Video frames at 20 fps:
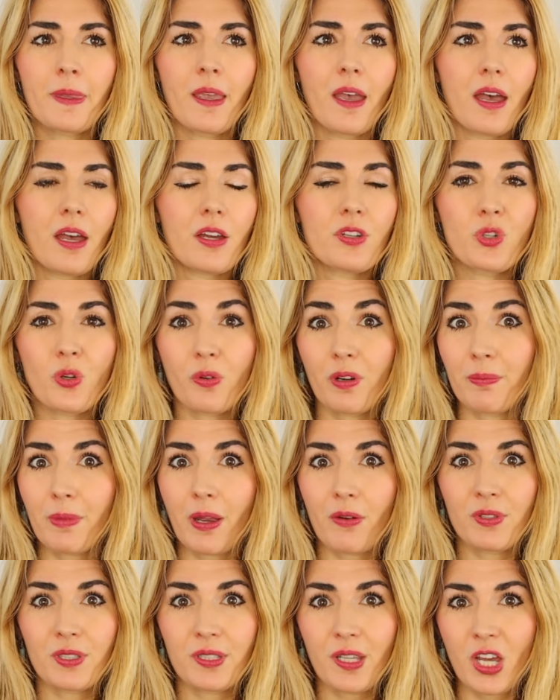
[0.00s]
uh, during
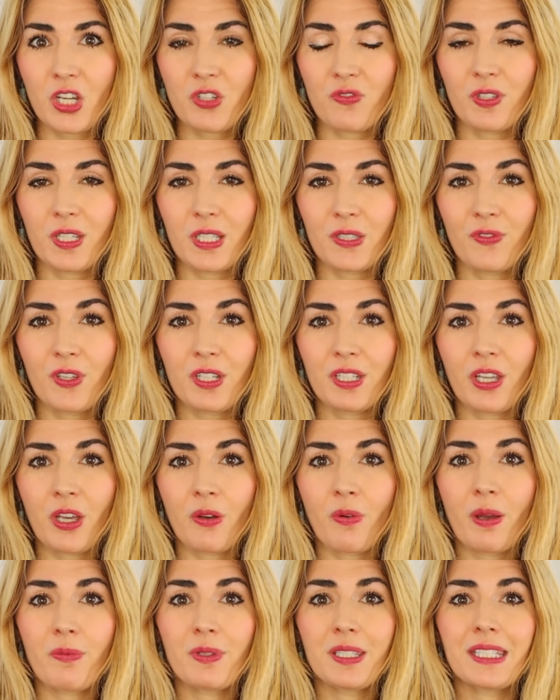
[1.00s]
my research for this video,
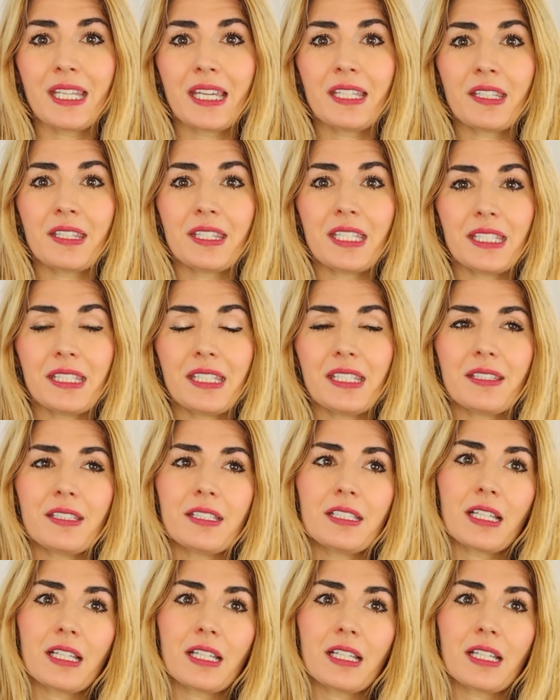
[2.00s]
I would say that this is